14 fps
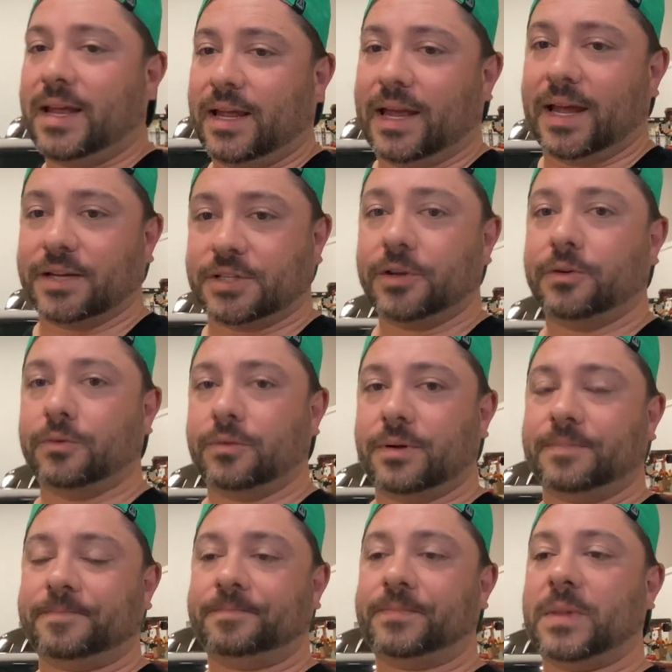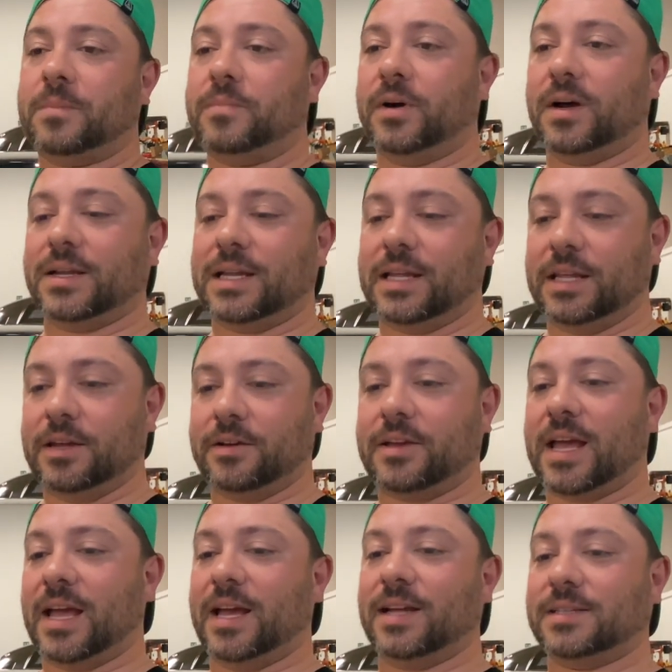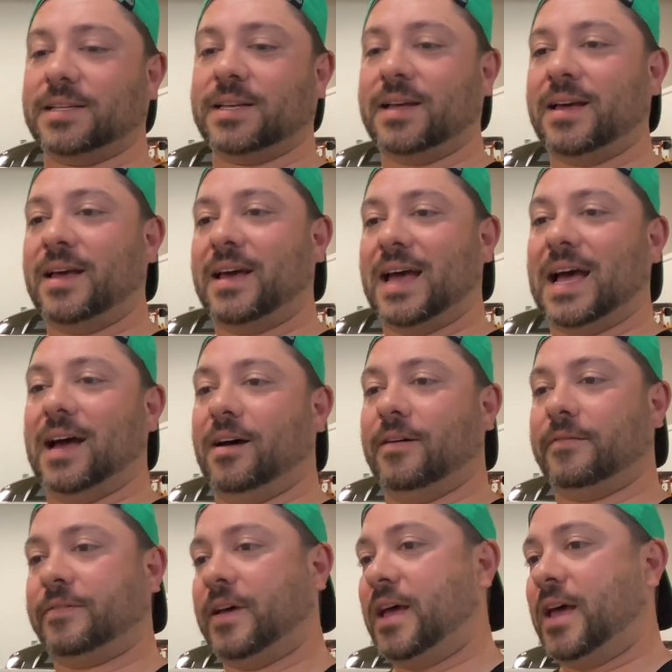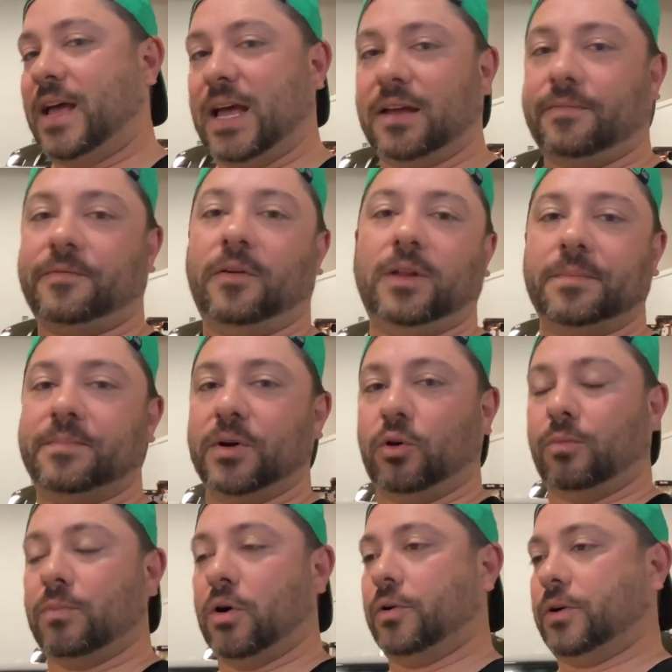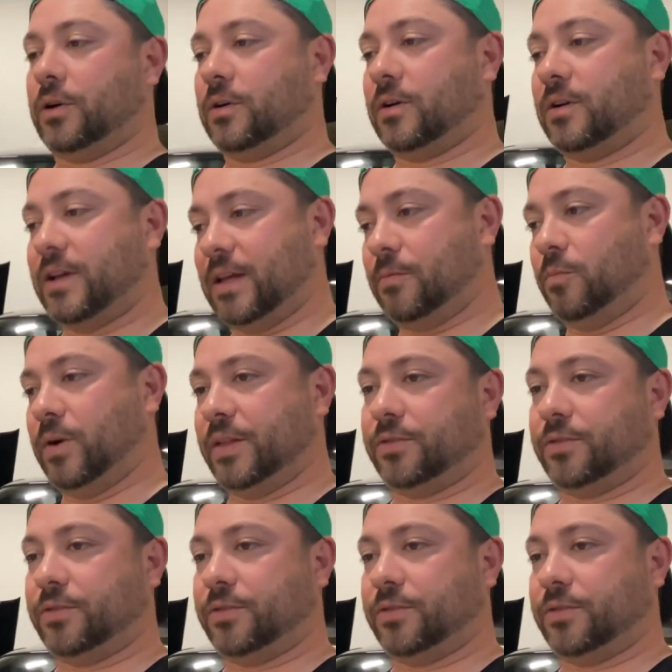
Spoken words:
and tune, but you can't have a fully built motor with